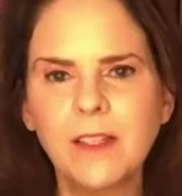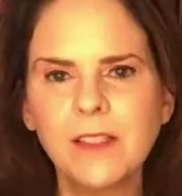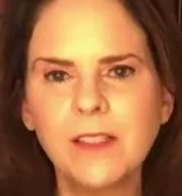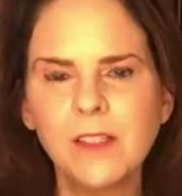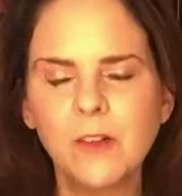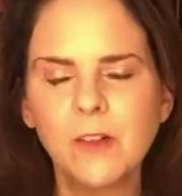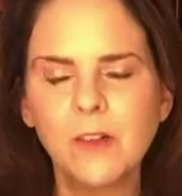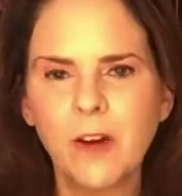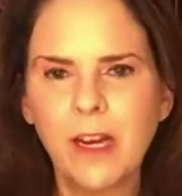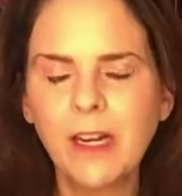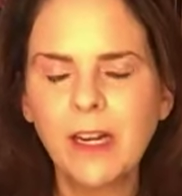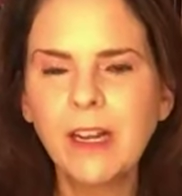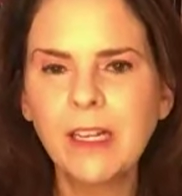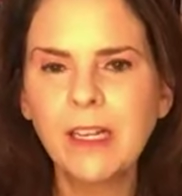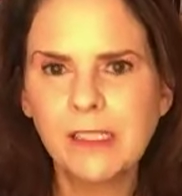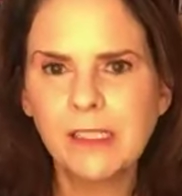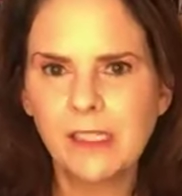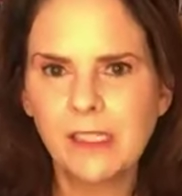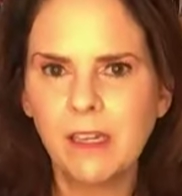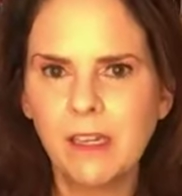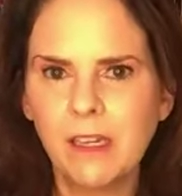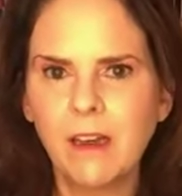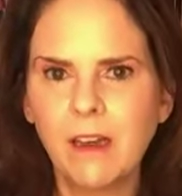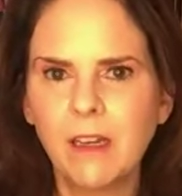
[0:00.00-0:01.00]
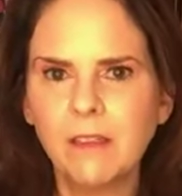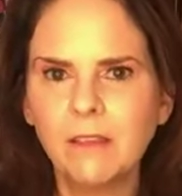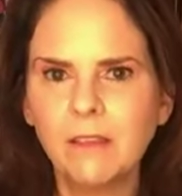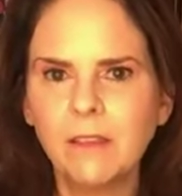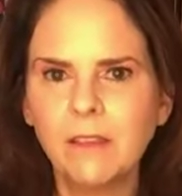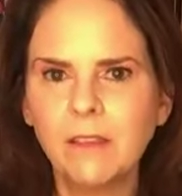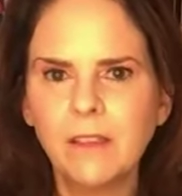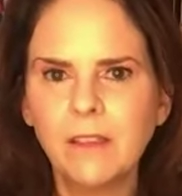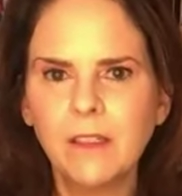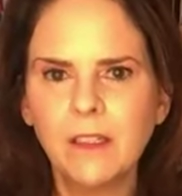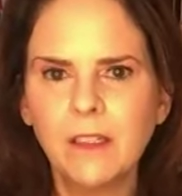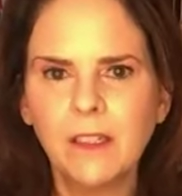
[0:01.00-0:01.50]
that's a great idea
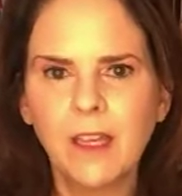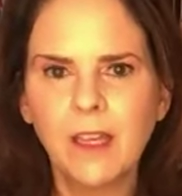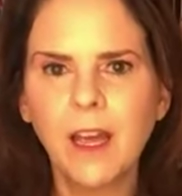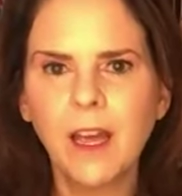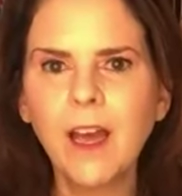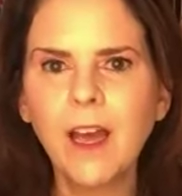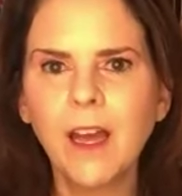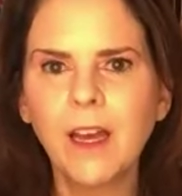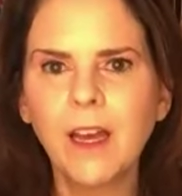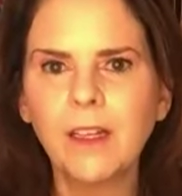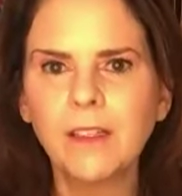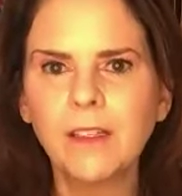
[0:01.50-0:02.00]
all through yeah. your